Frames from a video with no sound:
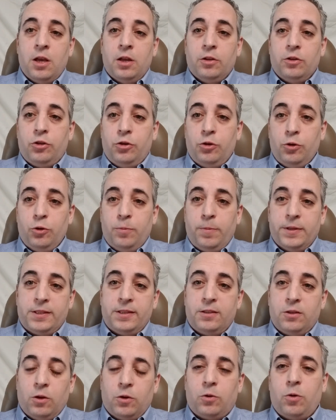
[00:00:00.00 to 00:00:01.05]
two
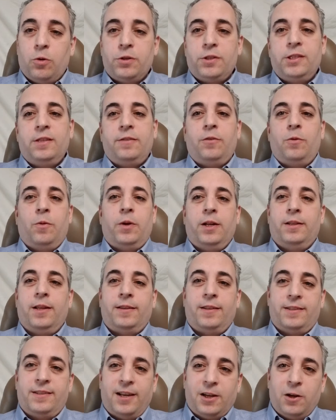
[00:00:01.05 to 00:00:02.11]
business law courses. If you want to take
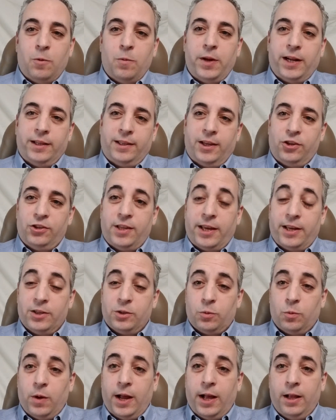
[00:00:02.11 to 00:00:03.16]
the second one, I teach that as
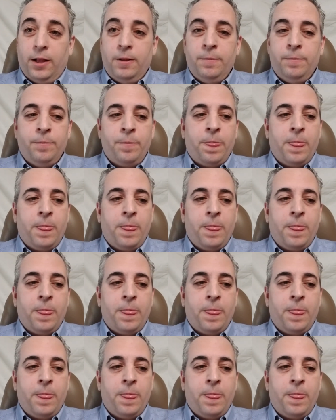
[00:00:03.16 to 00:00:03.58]
well.